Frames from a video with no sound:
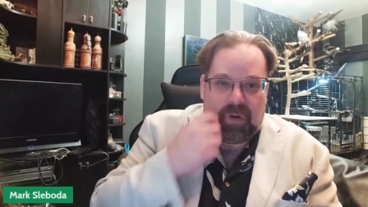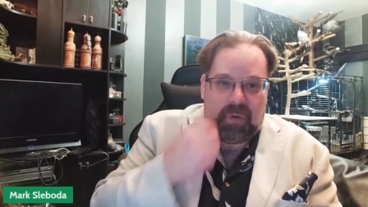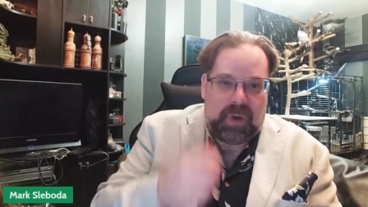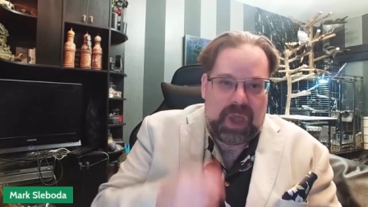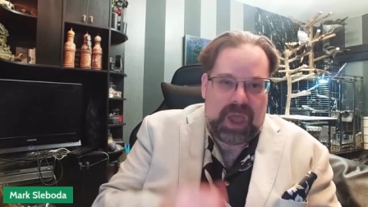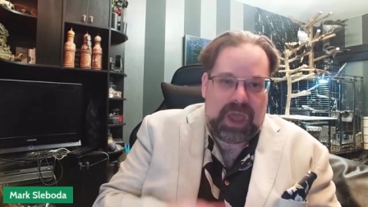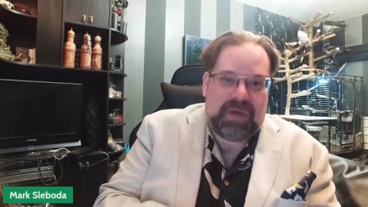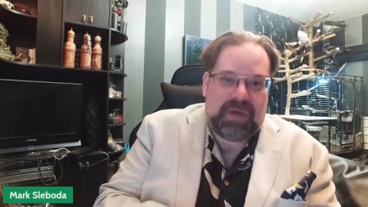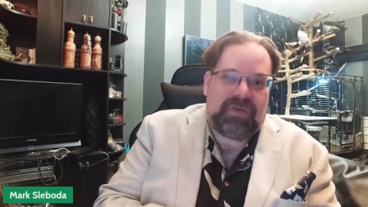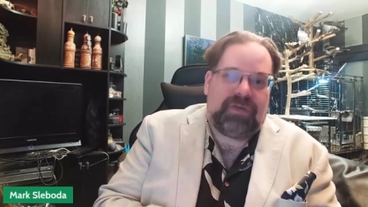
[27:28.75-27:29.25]

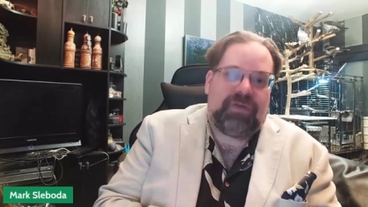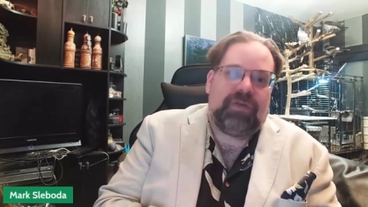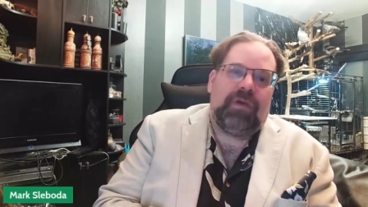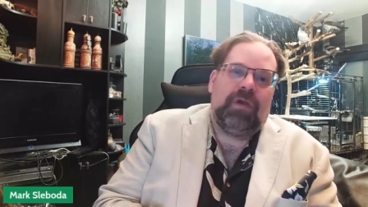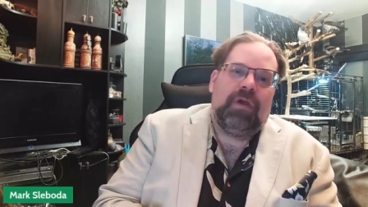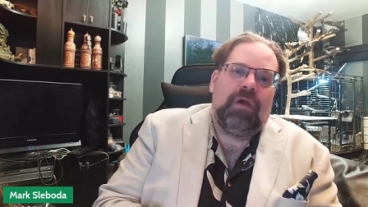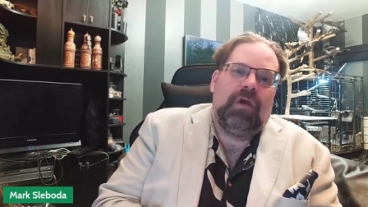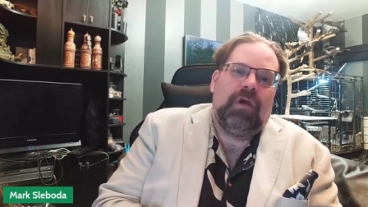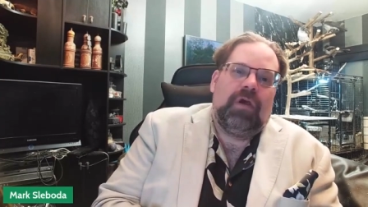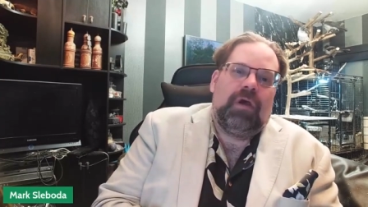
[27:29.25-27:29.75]
U.S.,
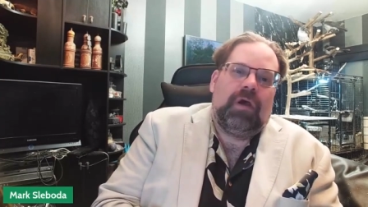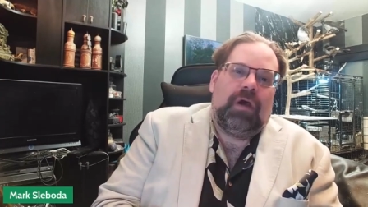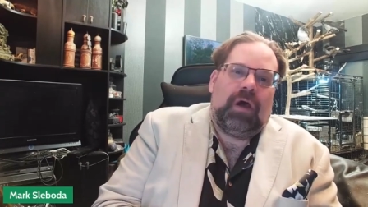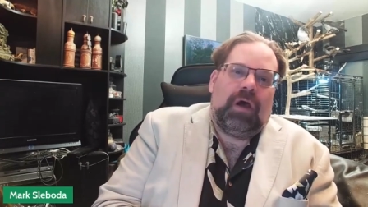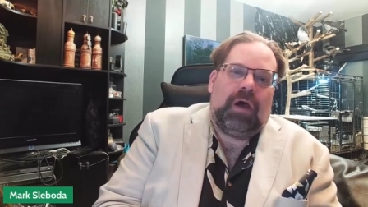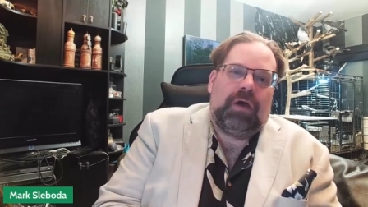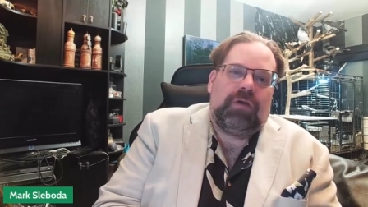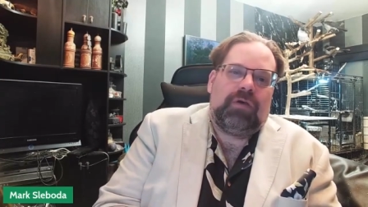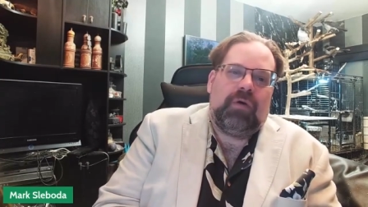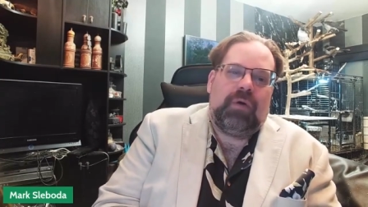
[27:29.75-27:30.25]

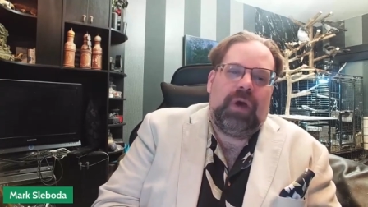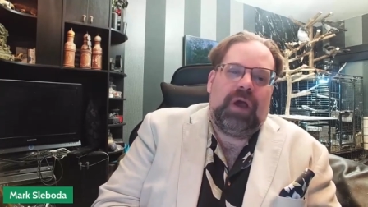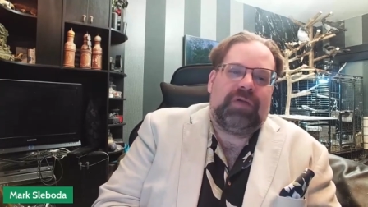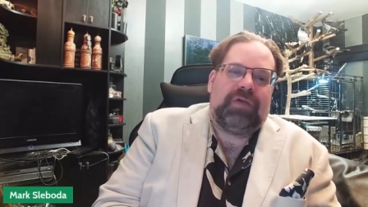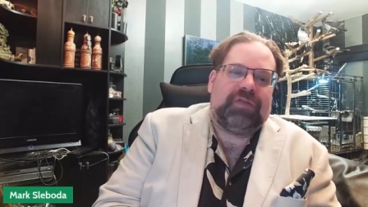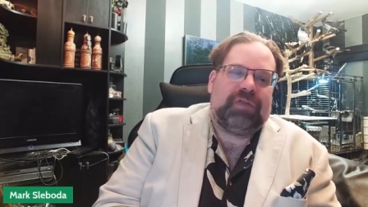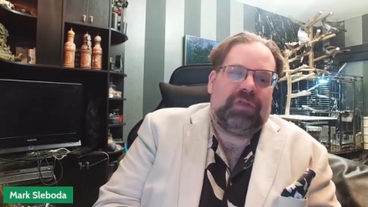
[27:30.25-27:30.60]
U.S.